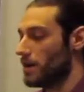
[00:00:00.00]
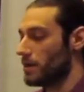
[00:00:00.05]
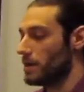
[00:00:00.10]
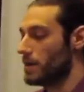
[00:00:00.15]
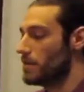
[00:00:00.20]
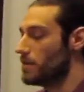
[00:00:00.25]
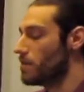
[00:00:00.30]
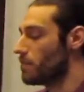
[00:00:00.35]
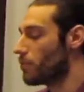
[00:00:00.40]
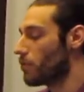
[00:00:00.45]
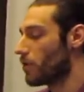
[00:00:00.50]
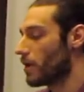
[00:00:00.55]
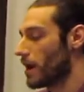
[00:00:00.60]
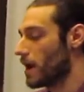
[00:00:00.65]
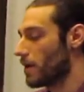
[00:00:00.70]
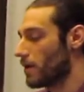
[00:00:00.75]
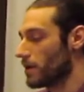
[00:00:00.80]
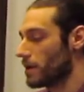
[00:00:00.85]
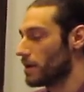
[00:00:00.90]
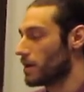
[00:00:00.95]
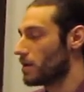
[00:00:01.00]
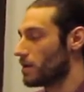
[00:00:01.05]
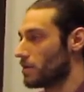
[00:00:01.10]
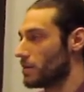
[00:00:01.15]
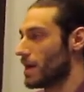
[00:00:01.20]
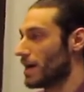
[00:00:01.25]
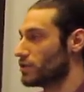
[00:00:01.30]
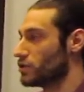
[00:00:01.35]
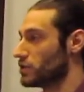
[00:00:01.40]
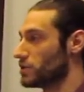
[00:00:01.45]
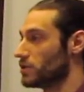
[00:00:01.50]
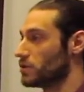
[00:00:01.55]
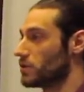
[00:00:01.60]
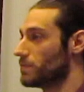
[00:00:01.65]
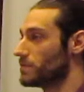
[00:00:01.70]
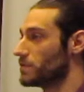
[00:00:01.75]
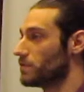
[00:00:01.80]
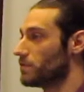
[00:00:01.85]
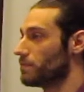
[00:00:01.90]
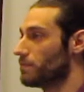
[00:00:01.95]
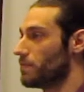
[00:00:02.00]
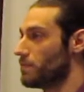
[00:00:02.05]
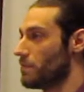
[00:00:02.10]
in the port area, not just in terms of